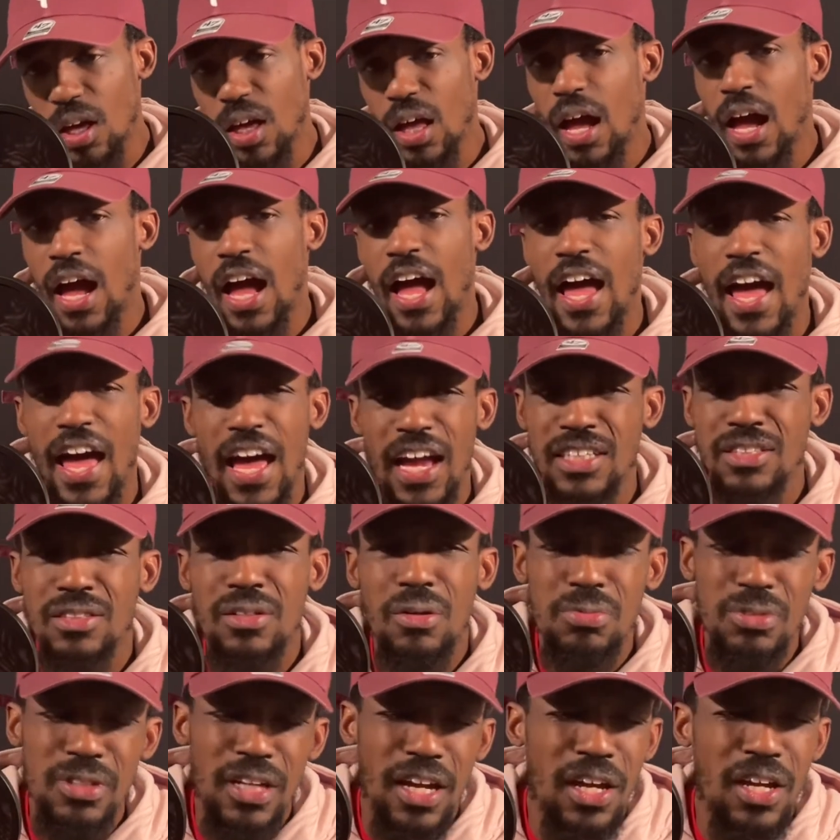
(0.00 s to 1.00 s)
I
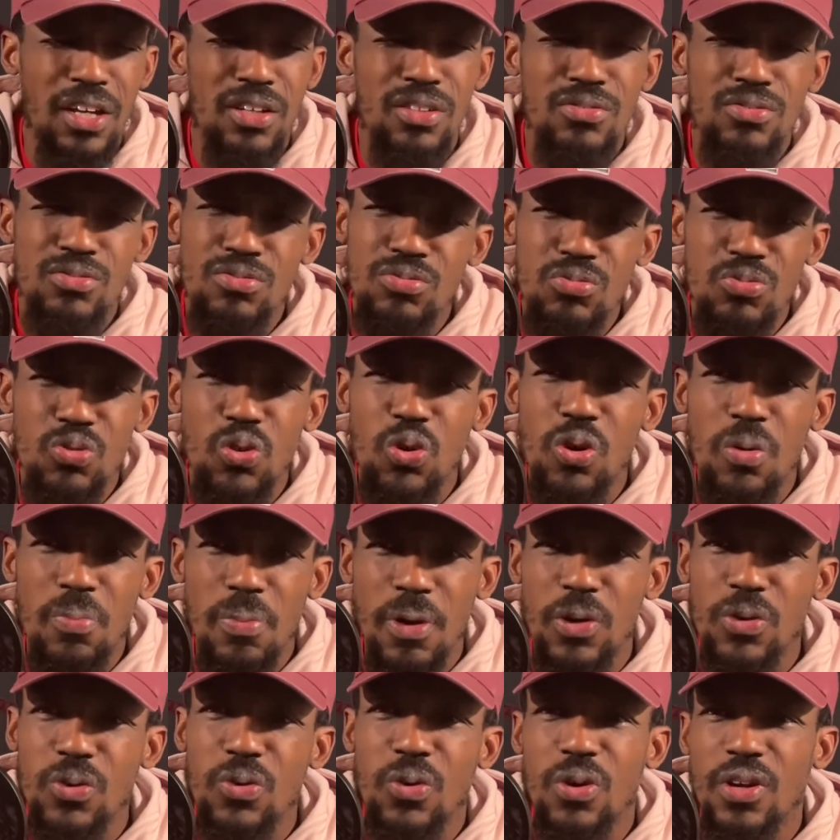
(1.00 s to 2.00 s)
was like, you thought
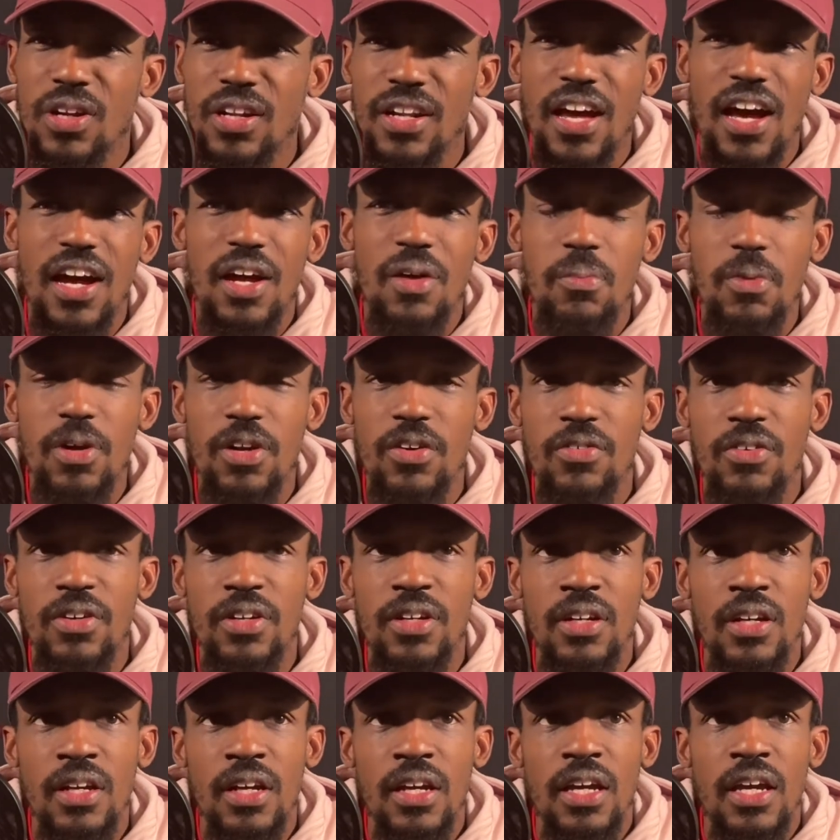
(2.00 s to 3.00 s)
about doing a documentary?
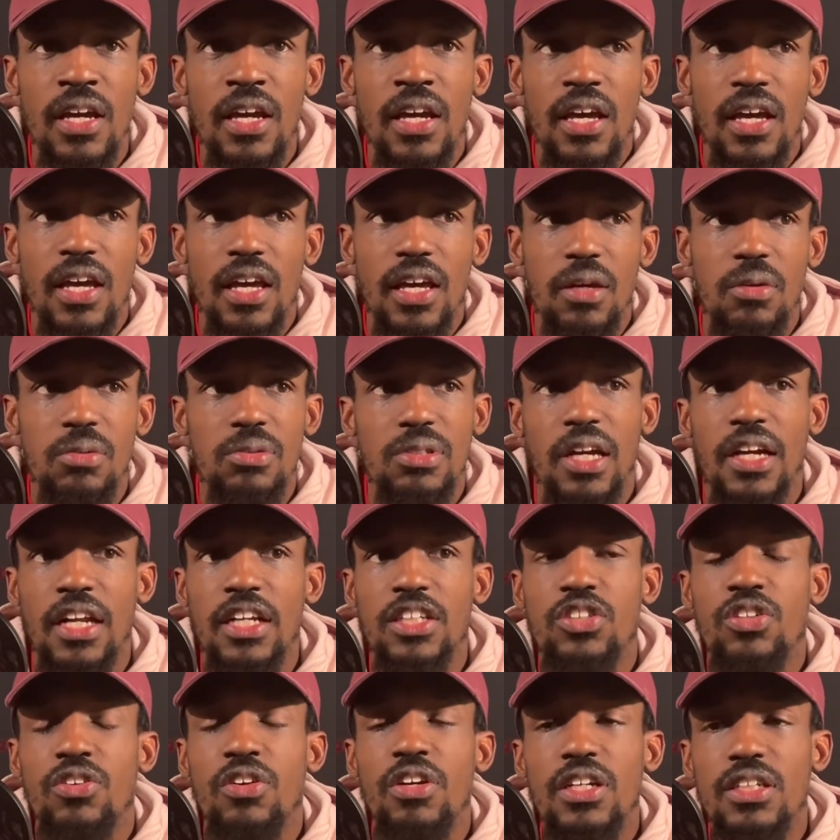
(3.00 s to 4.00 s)
He was like,
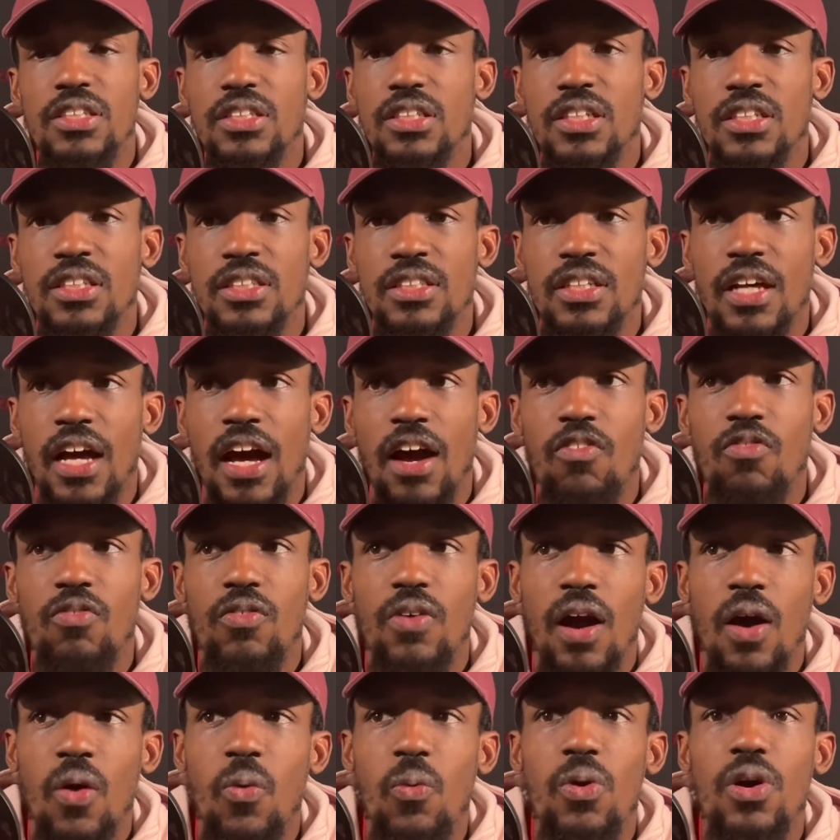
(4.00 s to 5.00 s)
that's crazy because I
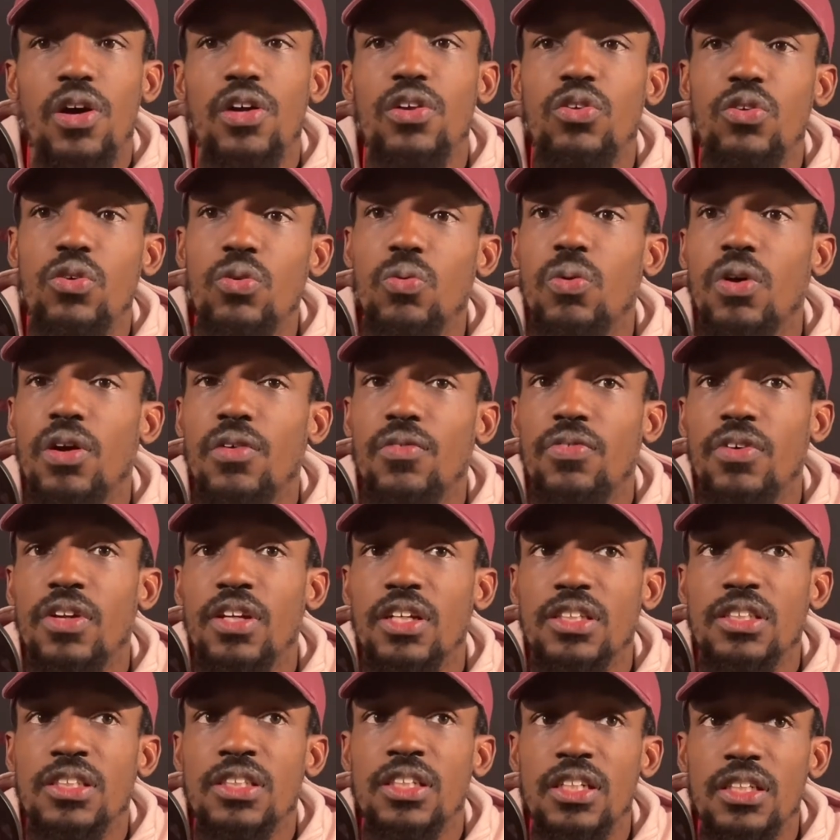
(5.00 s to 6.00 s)
want to do one for
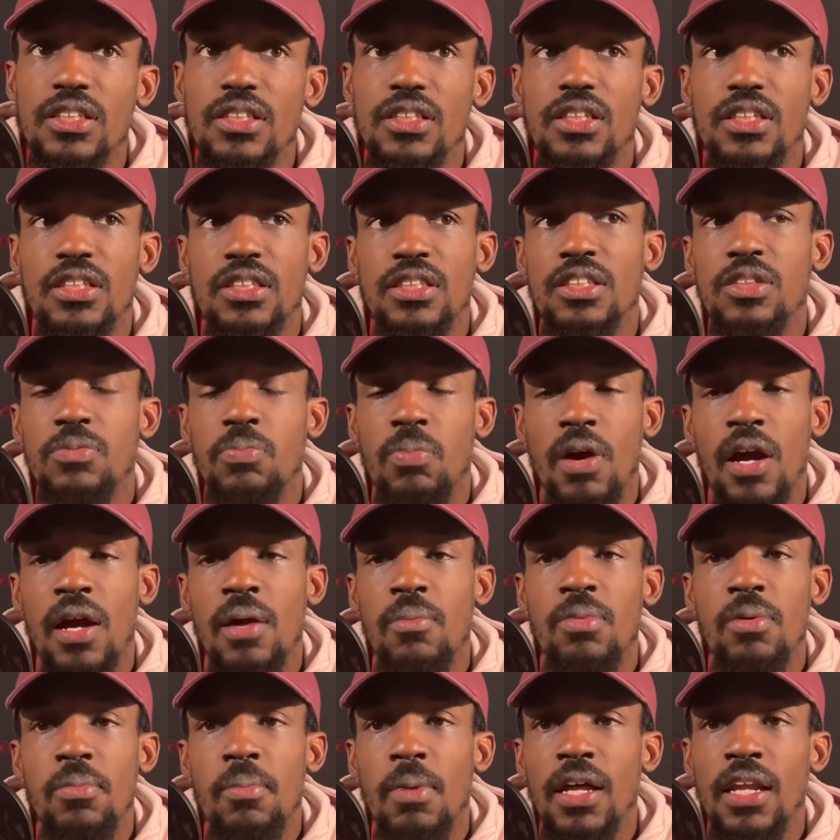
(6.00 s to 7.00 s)
this season because this
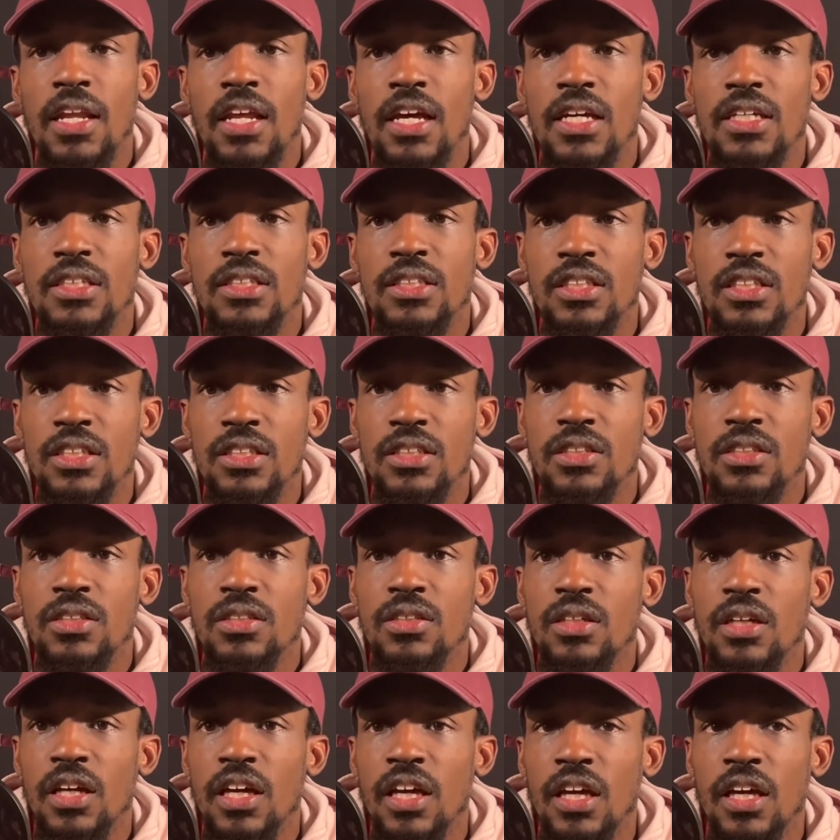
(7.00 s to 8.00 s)
probably be my last season
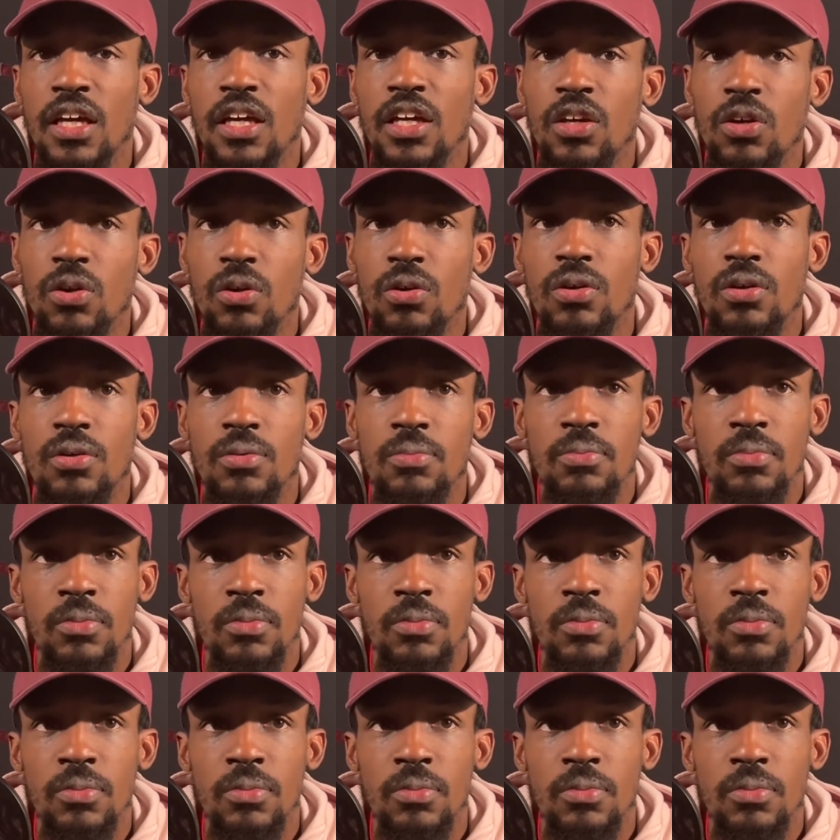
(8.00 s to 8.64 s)
here in Europe.